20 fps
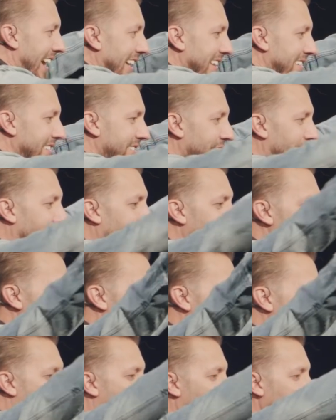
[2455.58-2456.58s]
I installed
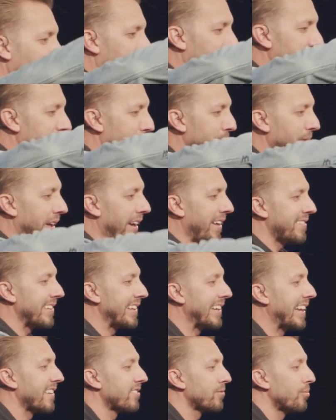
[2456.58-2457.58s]
them all over the place.
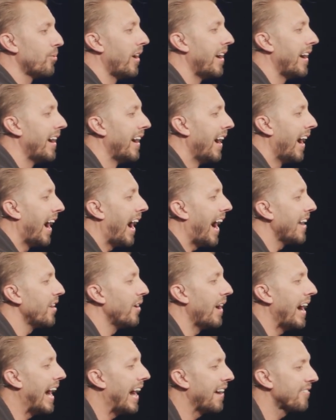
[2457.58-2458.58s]
And guess what? I
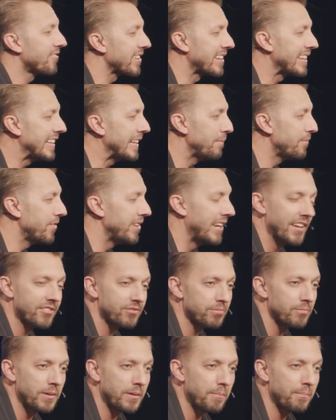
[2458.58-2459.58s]
don't have to keep the nest
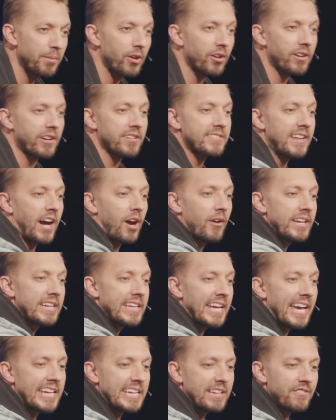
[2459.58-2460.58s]
from being built because now he can't